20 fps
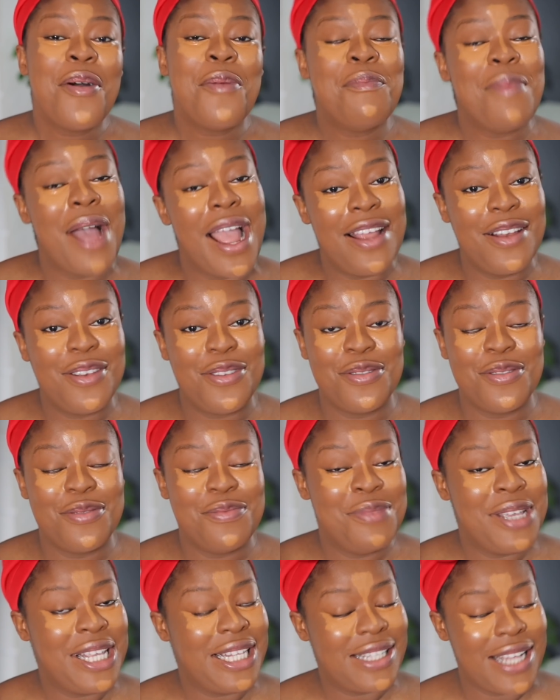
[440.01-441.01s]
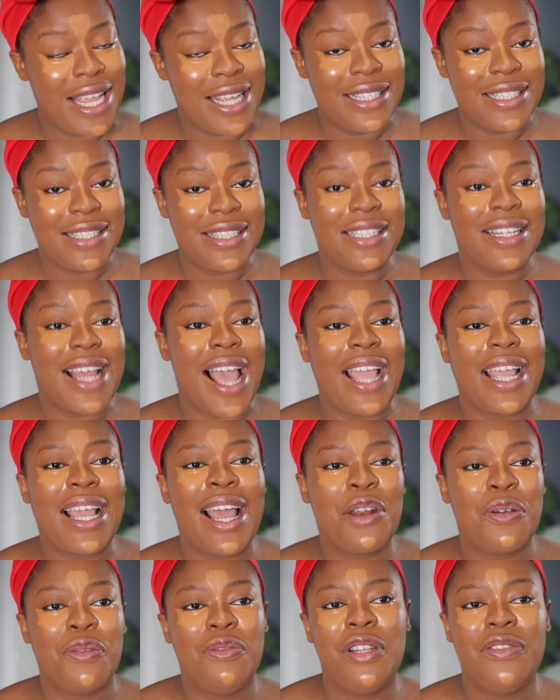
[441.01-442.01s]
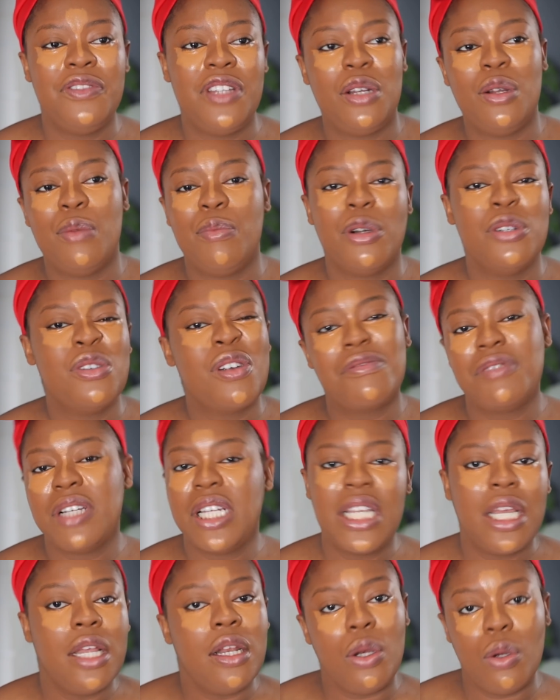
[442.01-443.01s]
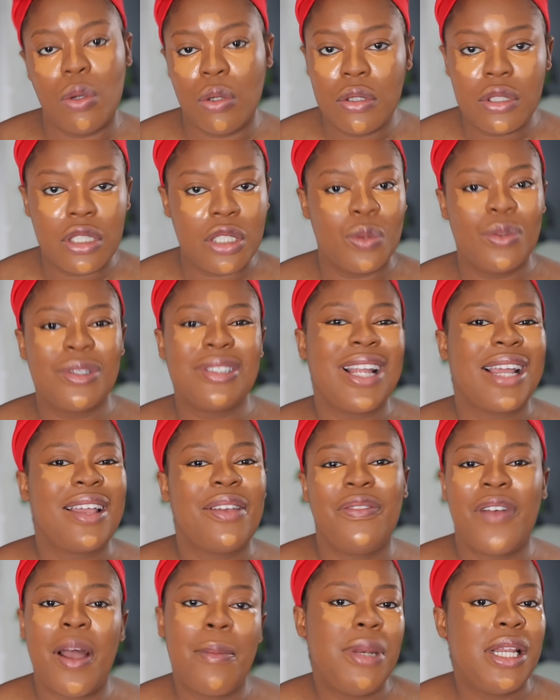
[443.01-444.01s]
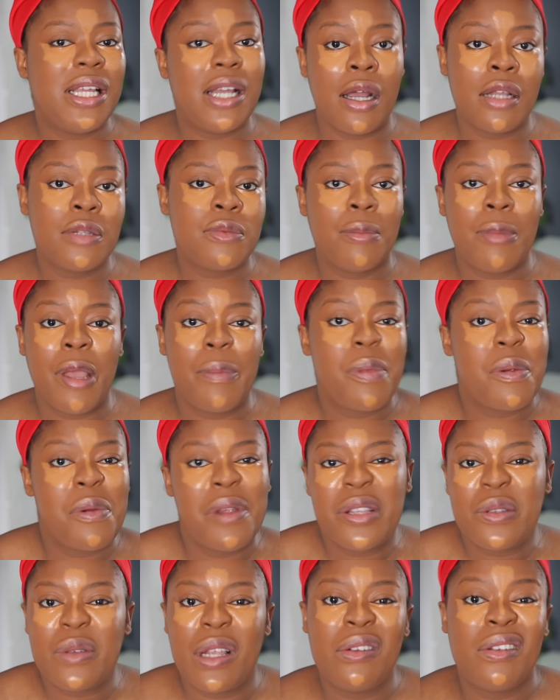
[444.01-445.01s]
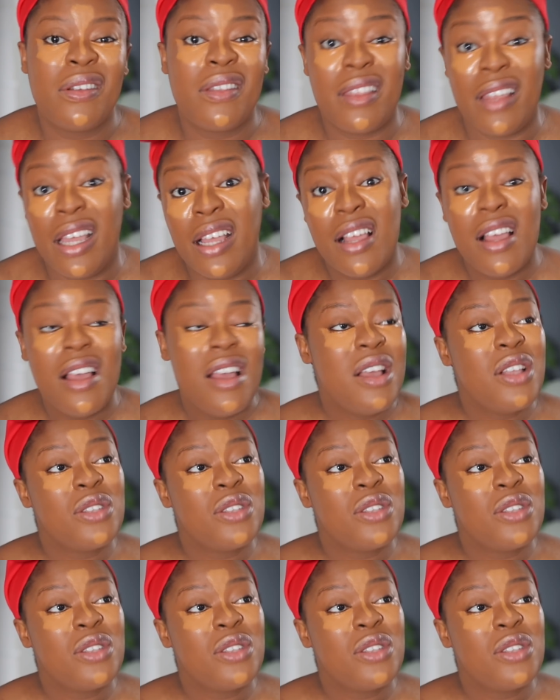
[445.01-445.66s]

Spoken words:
Mind you, me saying this thing, I kind of lived alone, but not really alone. It was like a family house, but my parents are not there.